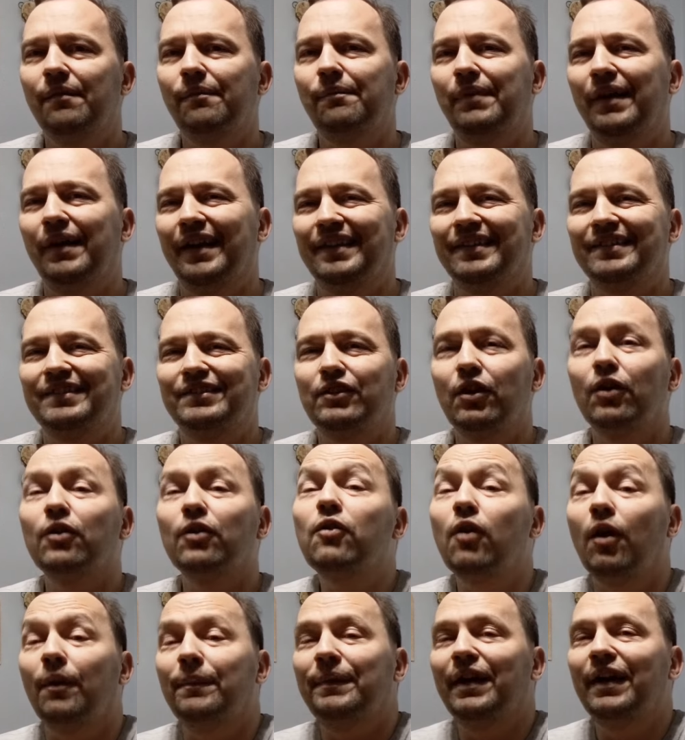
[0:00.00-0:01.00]
but don't
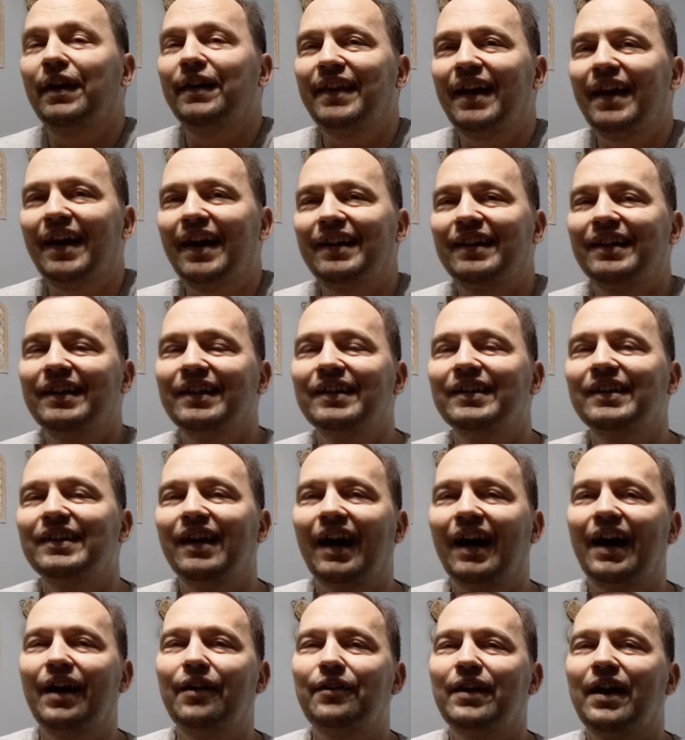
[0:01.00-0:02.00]
quote me on that.
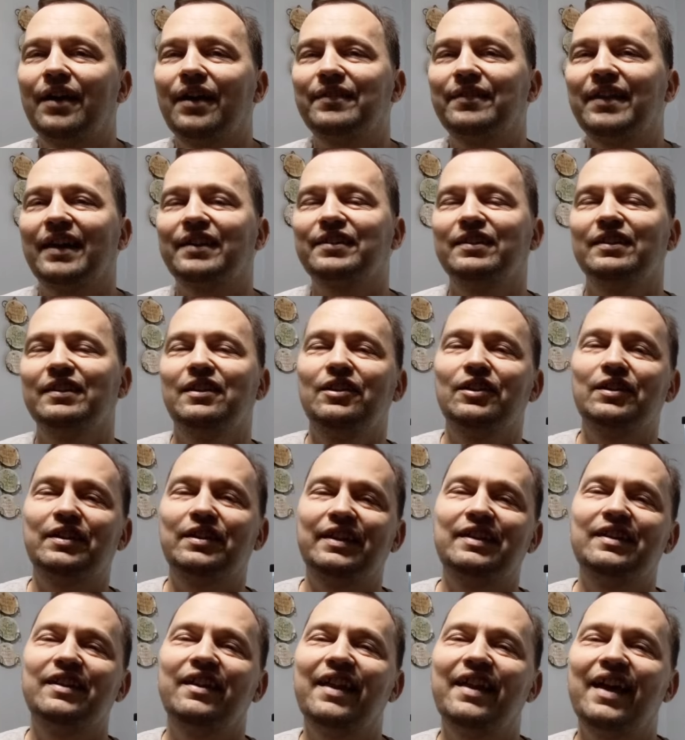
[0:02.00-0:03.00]
I would have to actually look
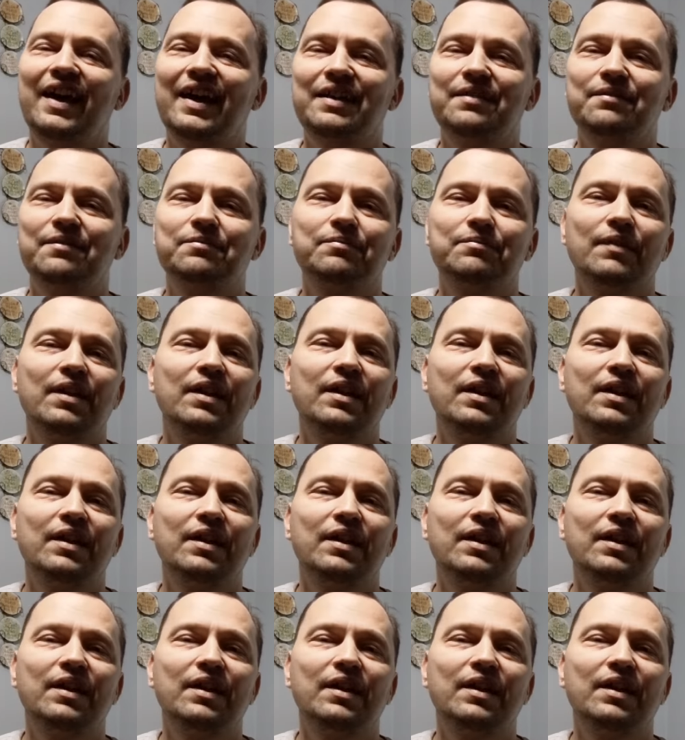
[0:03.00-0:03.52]
into that.